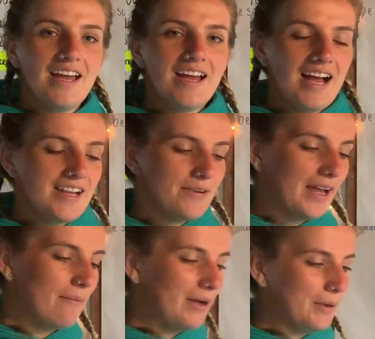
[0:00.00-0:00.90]
Hi,
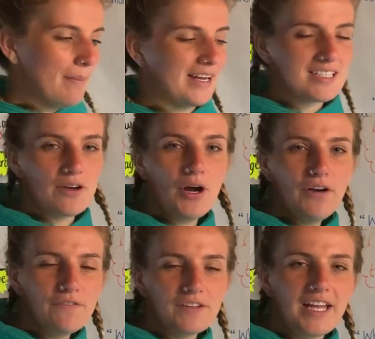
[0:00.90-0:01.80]
okay, welcome back. So
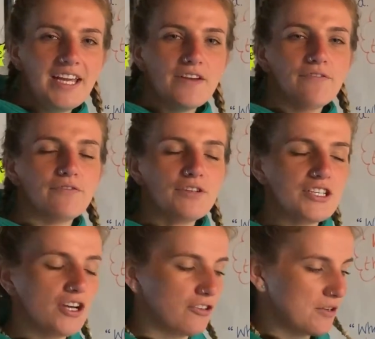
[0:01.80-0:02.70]
hopefully you've
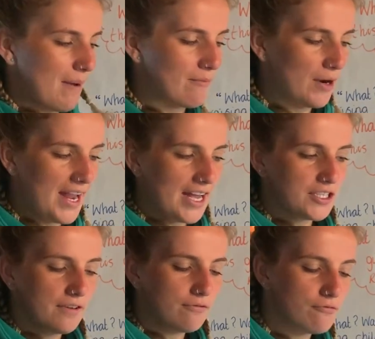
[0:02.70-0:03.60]
re-jogged your memory and
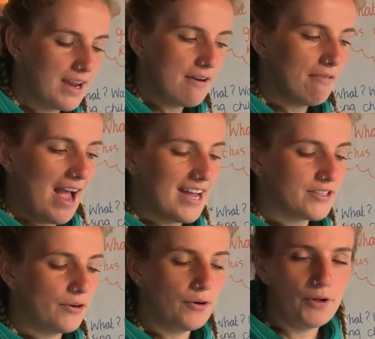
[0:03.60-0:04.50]
you've reread
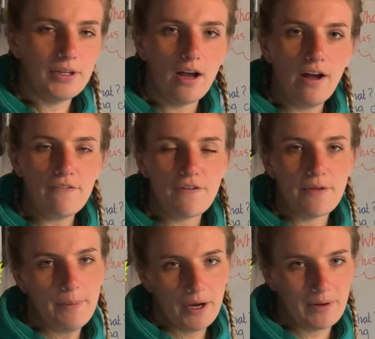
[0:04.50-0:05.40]
all of the
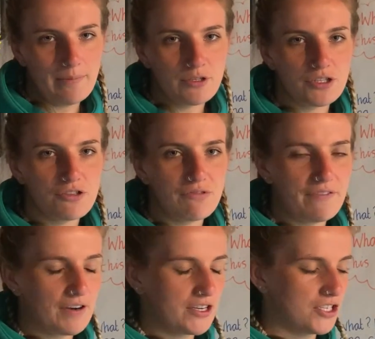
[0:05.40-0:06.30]
poem just to
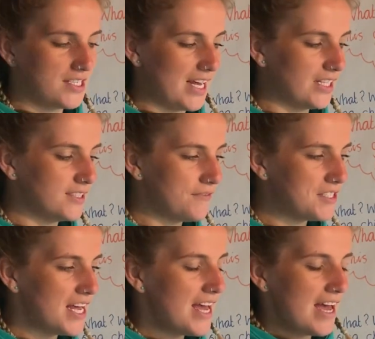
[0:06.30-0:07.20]
refresh
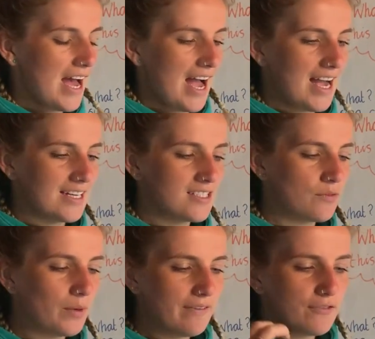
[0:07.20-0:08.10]
yourselves. And
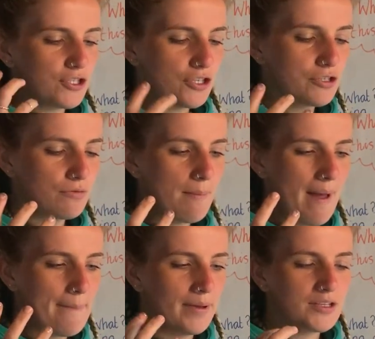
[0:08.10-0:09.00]
we've just
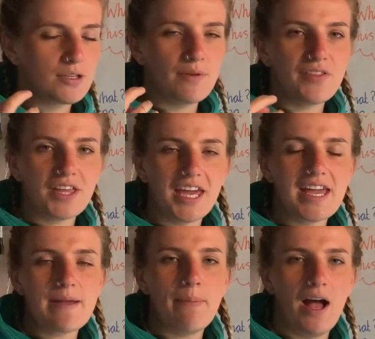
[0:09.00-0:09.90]
remembered some of the
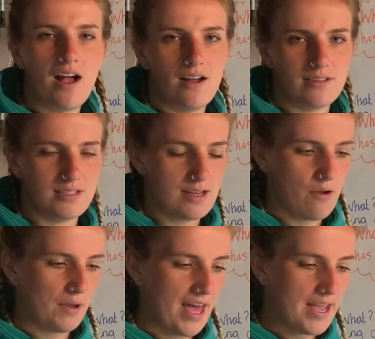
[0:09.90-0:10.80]
key parts,
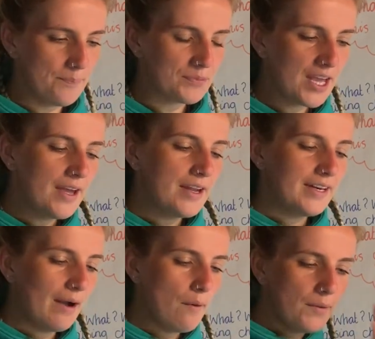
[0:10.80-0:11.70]
okay?
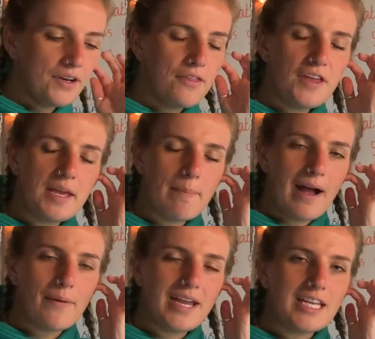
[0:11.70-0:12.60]
Now what we're going to think
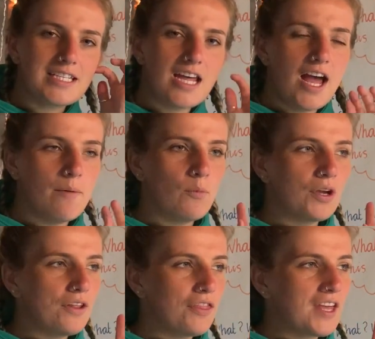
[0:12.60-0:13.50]
about is we're
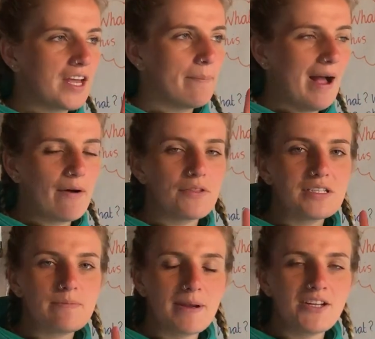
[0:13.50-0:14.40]
going to think about the
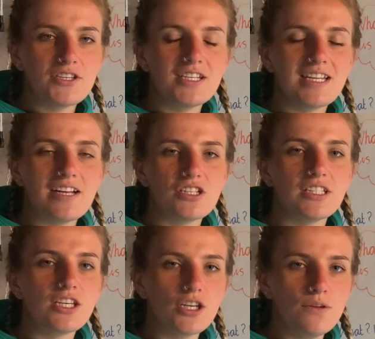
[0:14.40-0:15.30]
speech that's
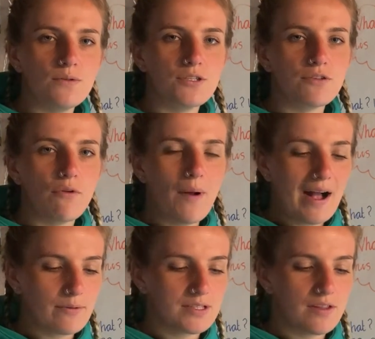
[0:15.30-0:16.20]
actually used
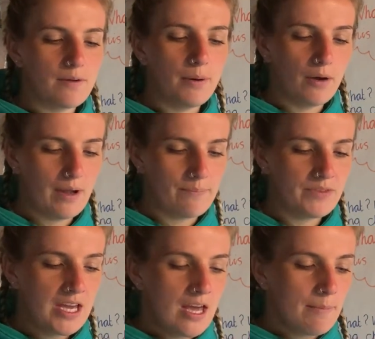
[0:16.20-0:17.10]
throughout the poem.
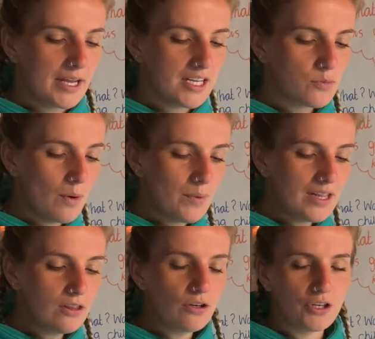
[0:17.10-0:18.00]
Because when we
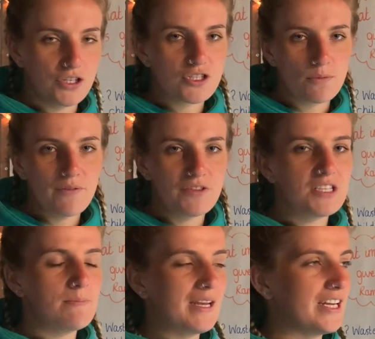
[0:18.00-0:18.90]
look at some of the
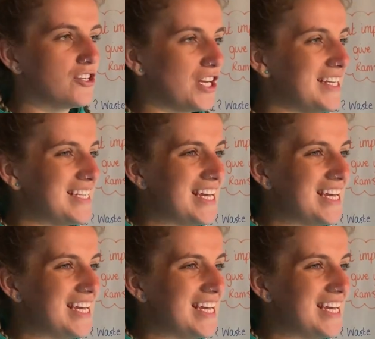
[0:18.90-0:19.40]
speech, it